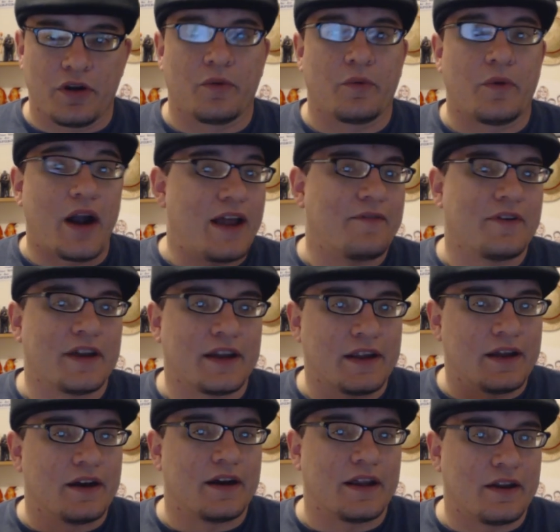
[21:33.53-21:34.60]
and arriving,
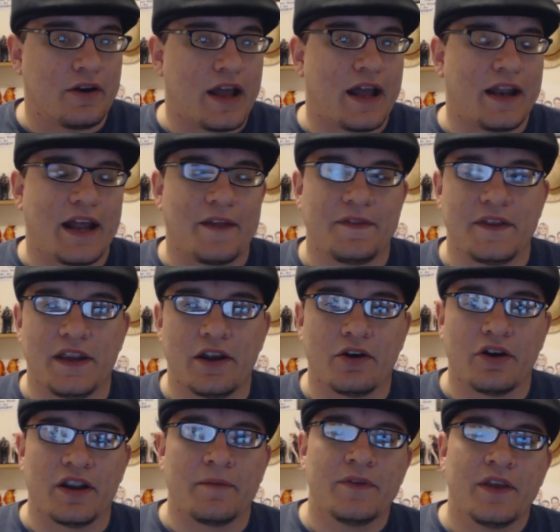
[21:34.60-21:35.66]
uh, you know, at, at the
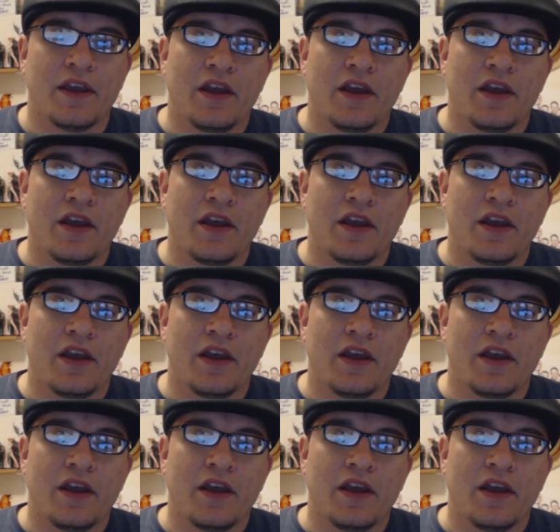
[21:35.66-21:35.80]
Eyrie.